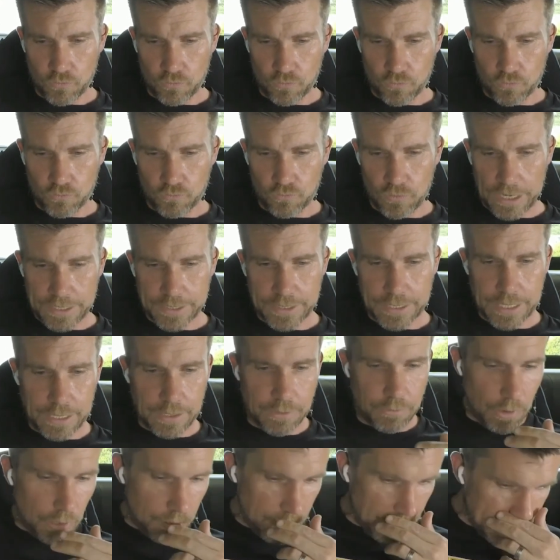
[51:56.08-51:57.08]
Rusty
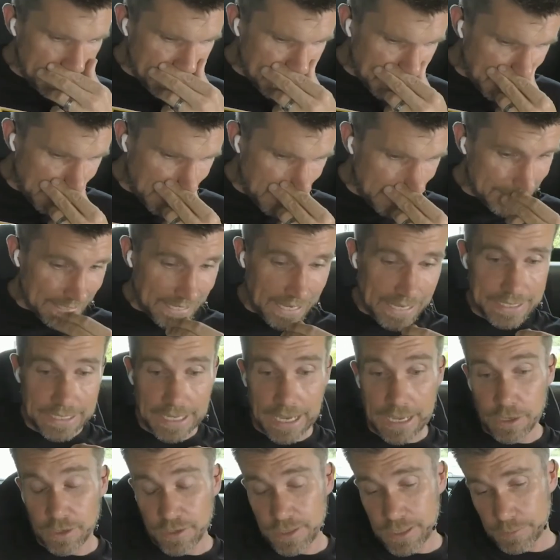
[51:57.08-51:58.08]
Rotors has asked,
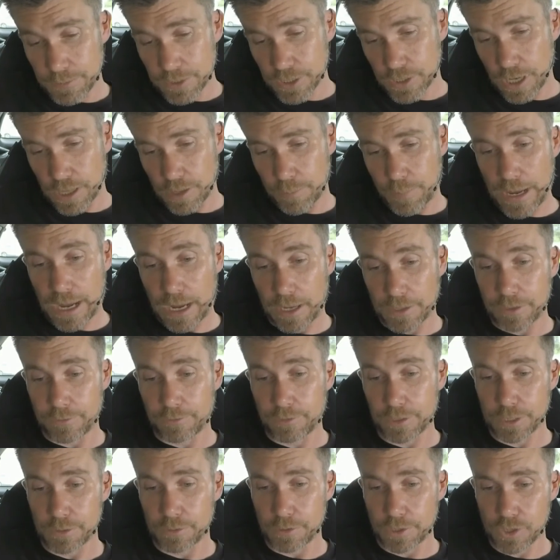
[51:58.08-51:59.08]
can you demonstrate the power
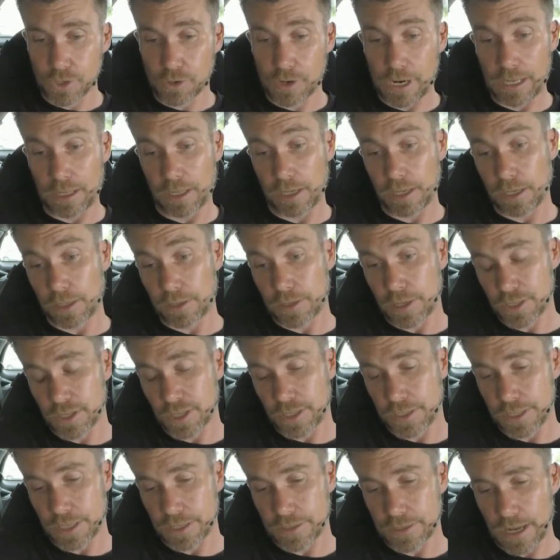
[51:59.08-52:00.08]
difference with the trailing ignition
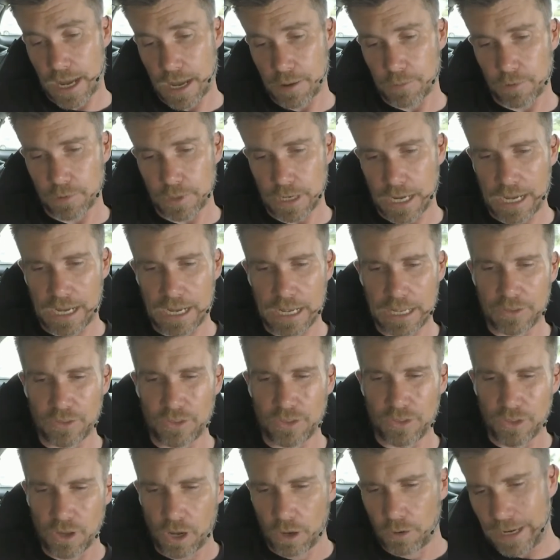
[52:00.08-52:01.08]
disabled? Uh,
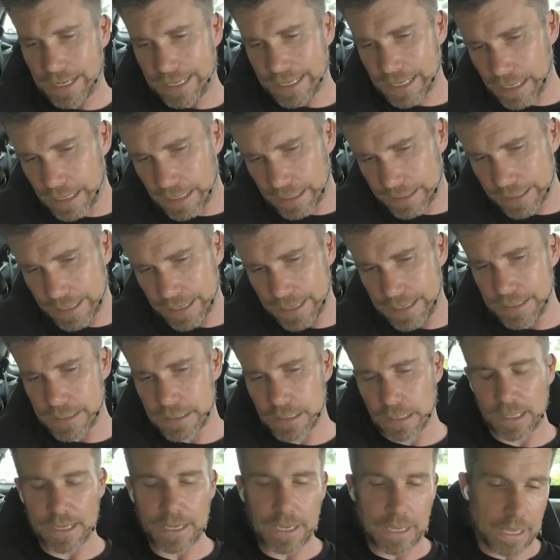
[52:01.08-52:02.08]
no, I can't
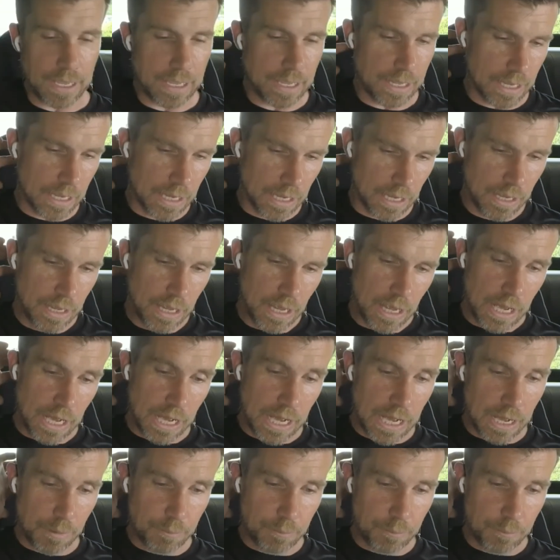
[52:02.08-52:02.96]
easily here, uh,